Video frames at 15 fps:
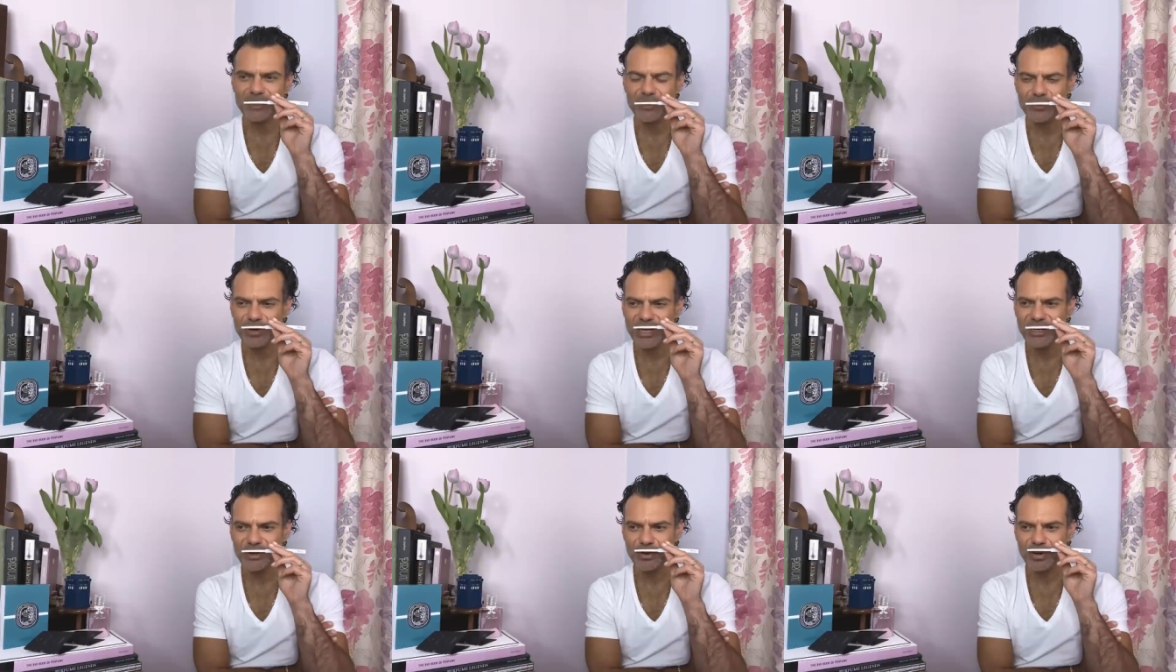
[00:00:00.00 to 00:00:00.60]
maybe
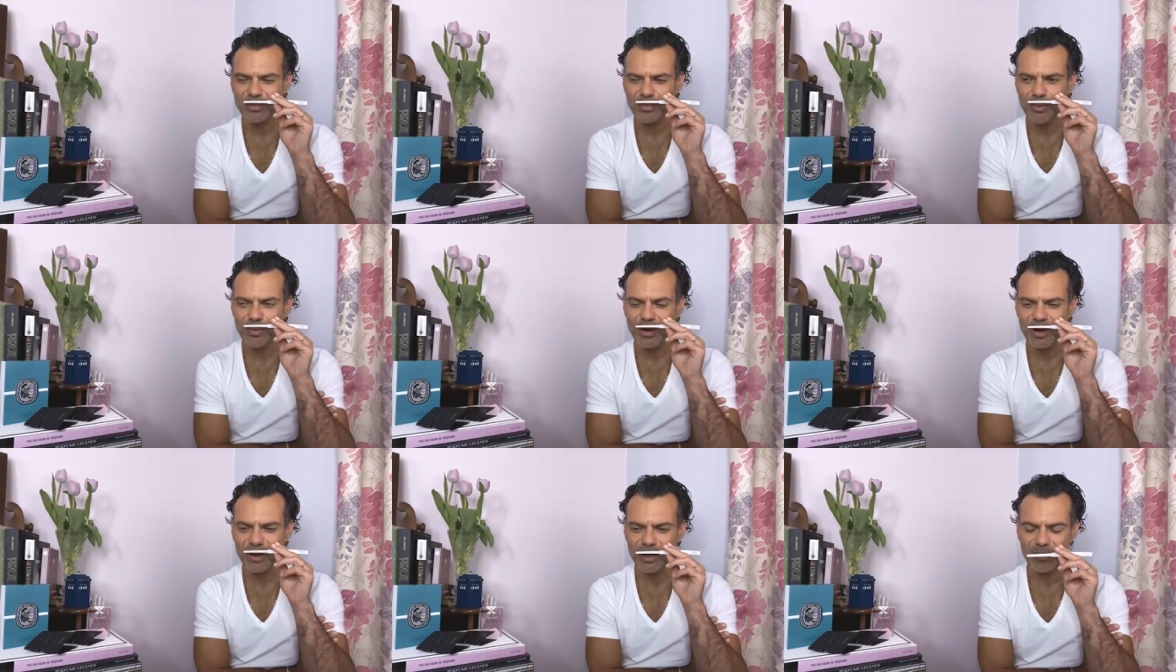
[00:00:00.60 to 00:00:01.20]
greener and
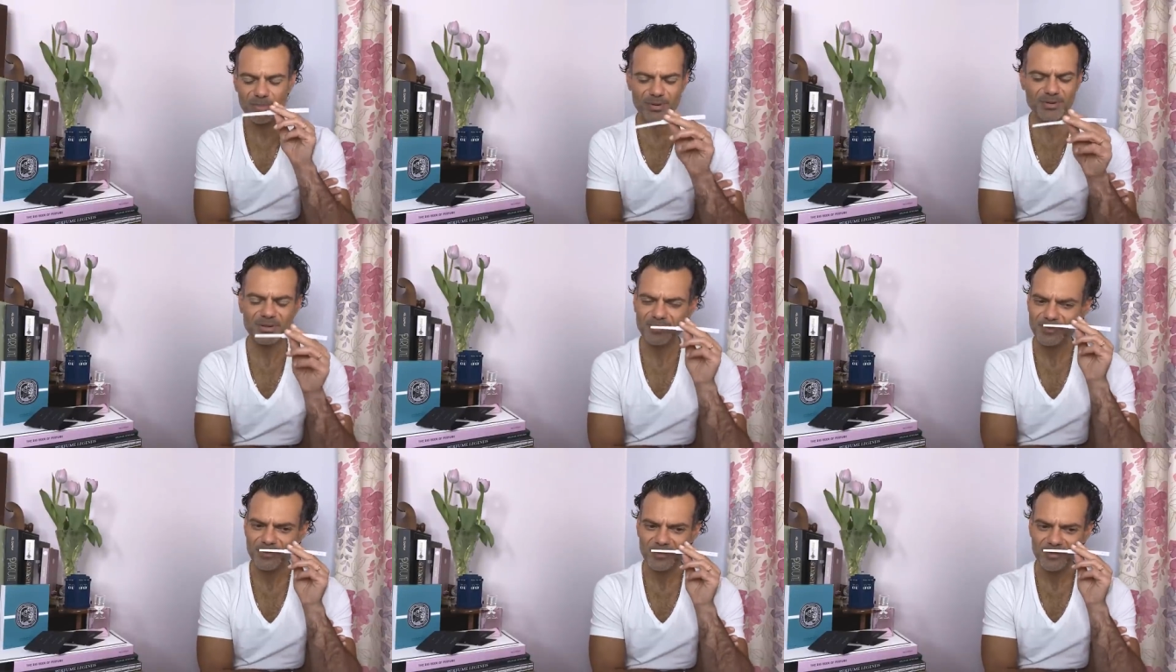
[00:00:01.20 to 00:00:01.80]
more
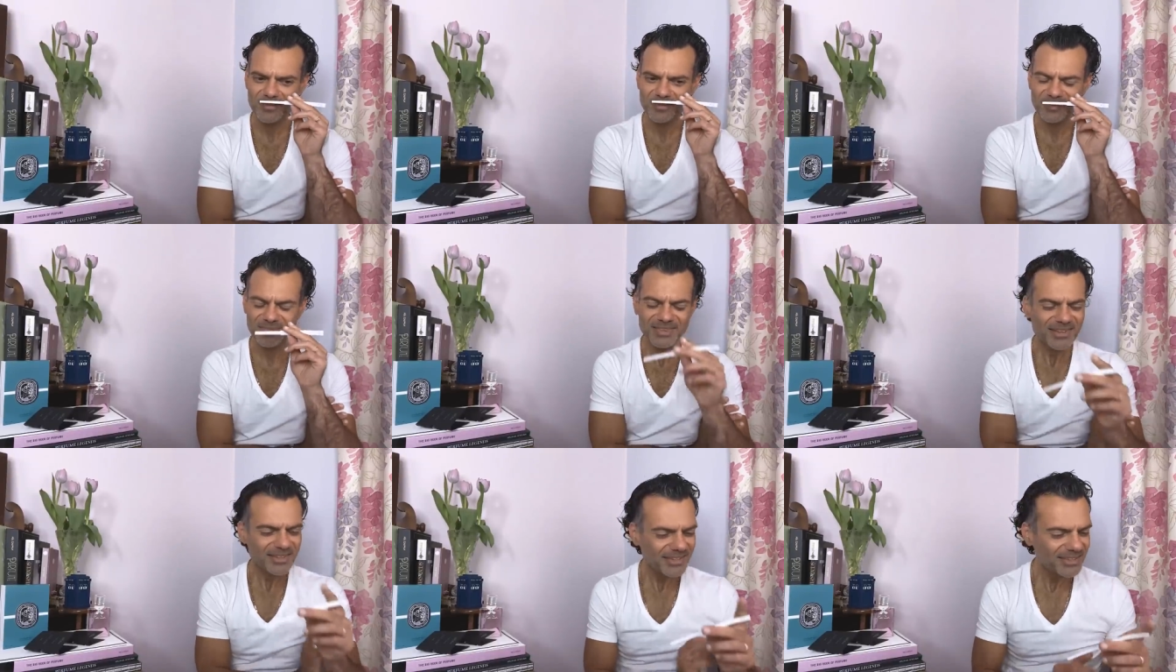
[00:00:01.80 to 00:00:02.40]
herbal
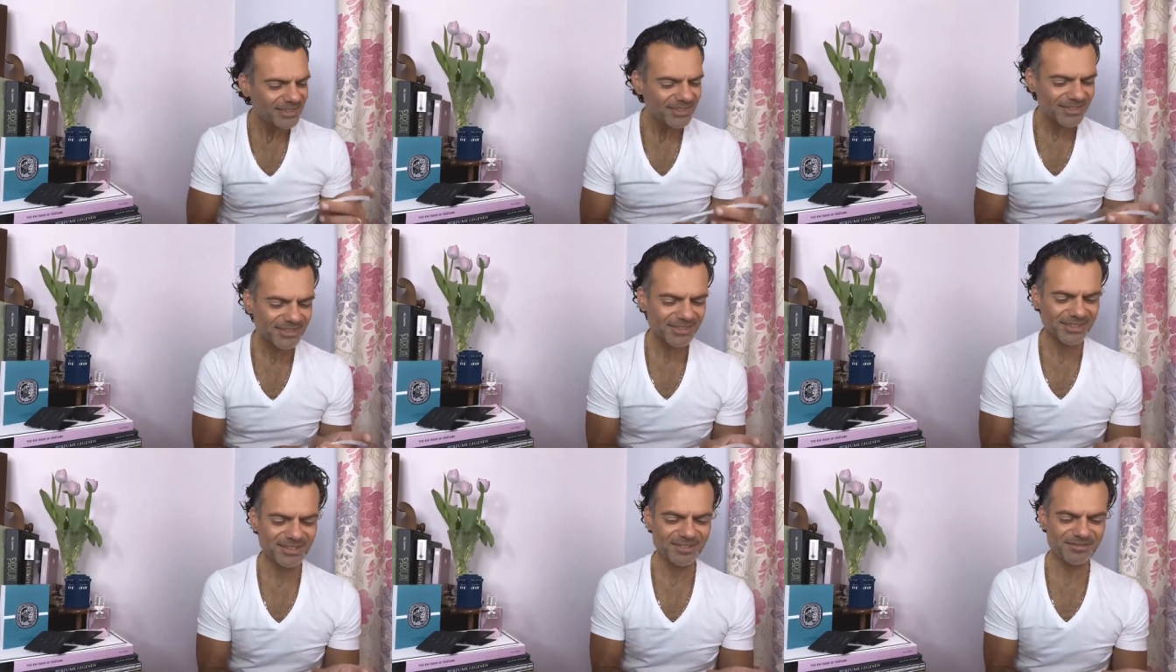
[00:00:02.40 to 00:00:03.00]

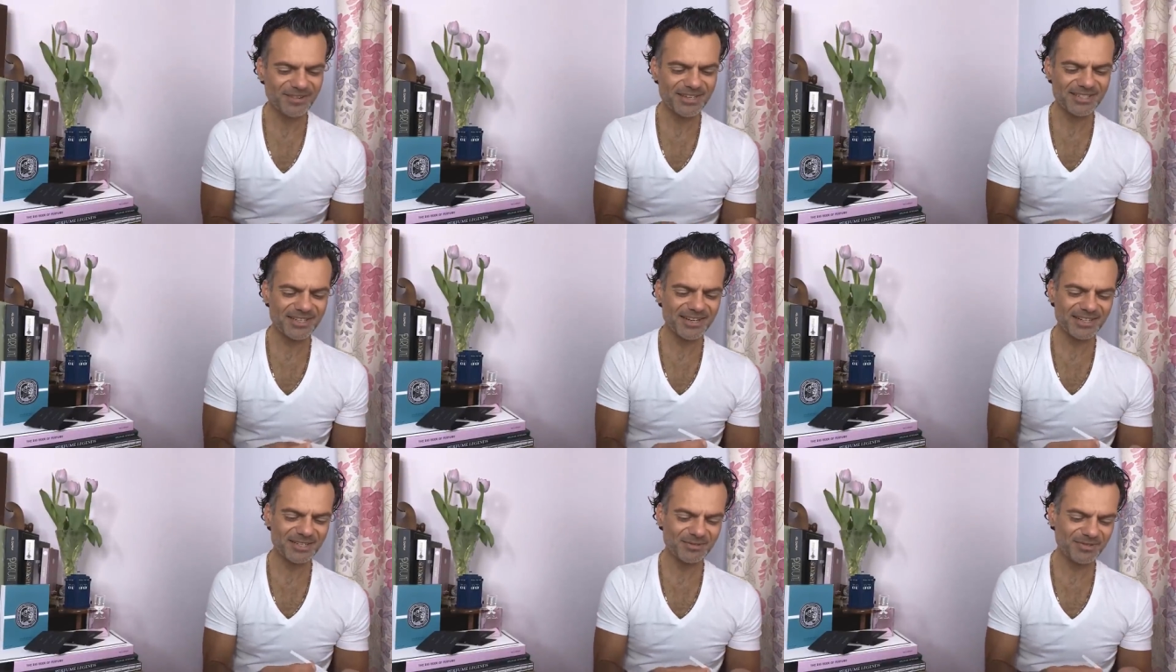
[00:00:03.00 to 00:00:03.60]
ah
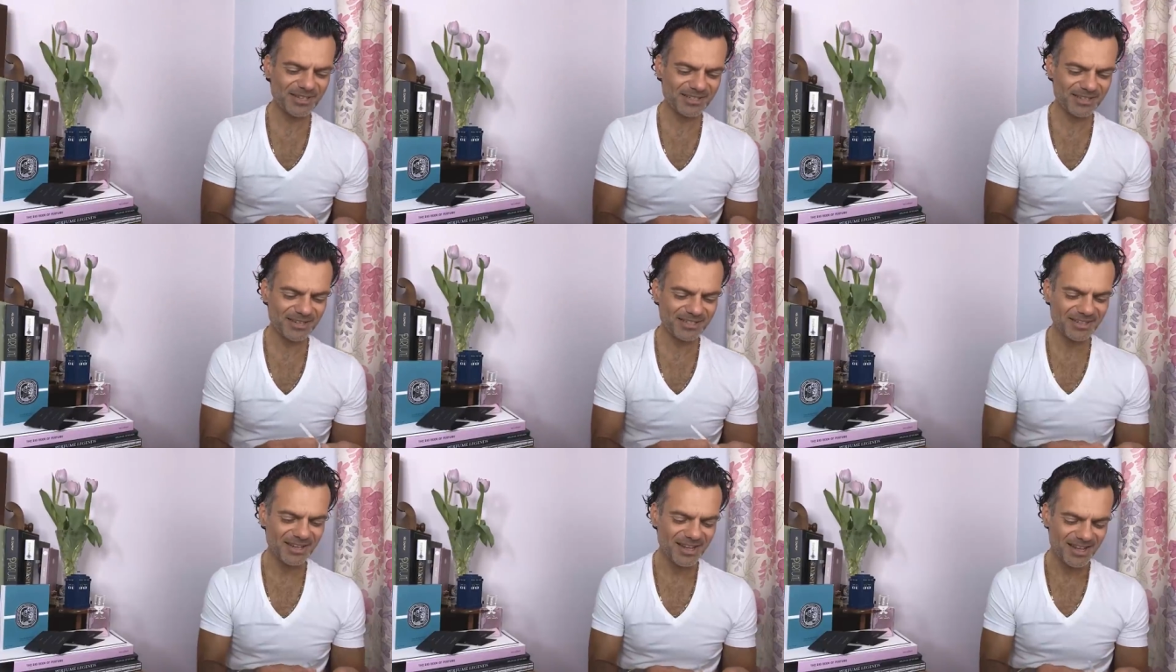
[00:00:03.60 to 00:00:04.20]
fascinating
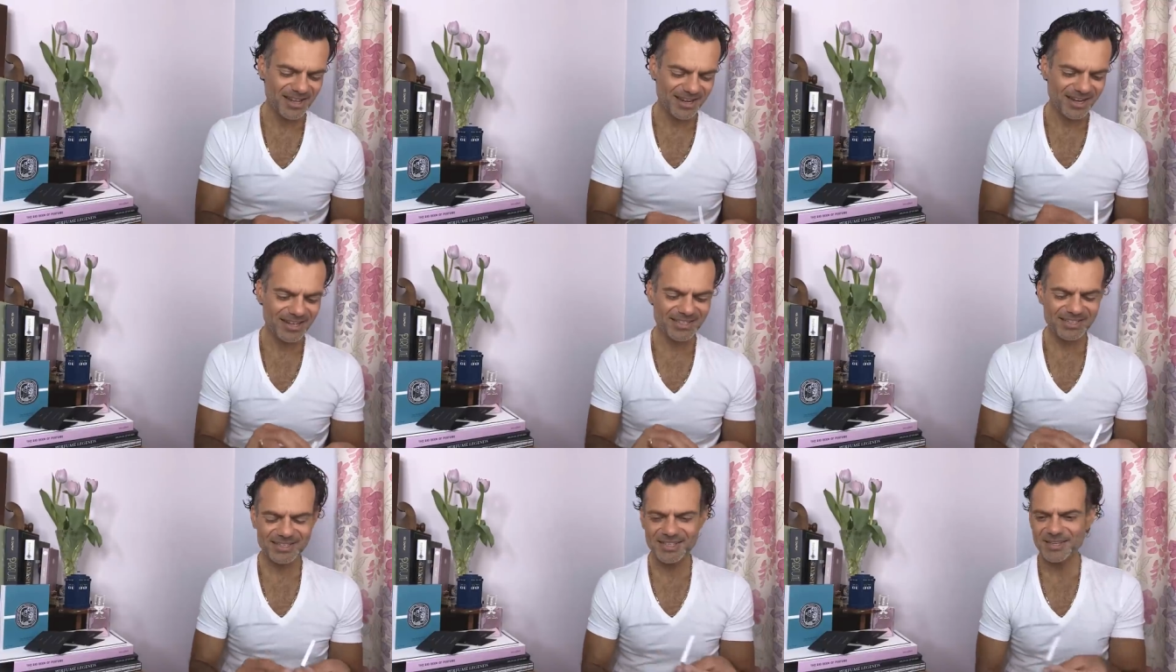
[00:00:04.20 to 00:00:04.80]
fascinating
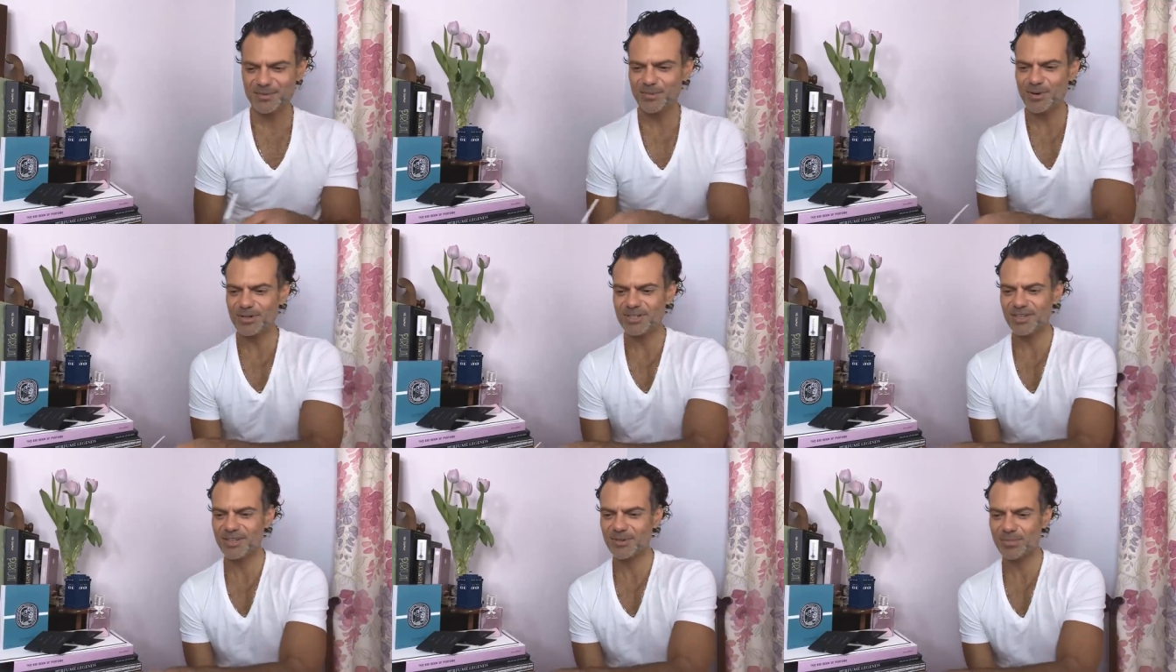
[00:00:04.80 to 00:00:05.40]
let's see
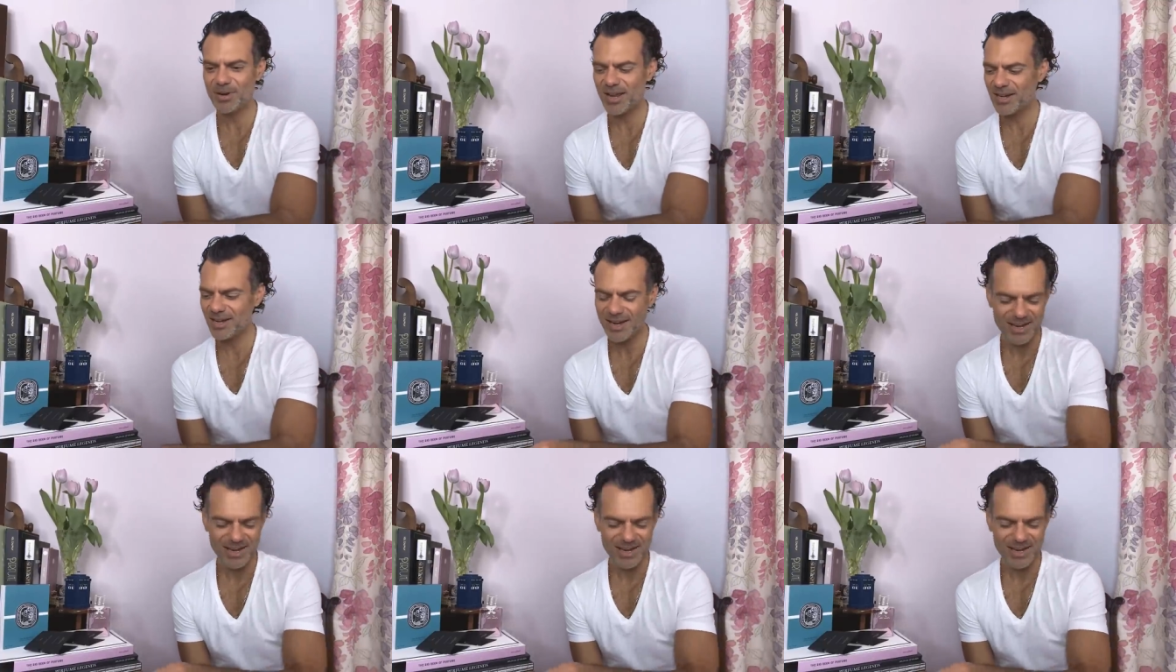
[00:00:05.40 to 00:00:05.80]
what the brand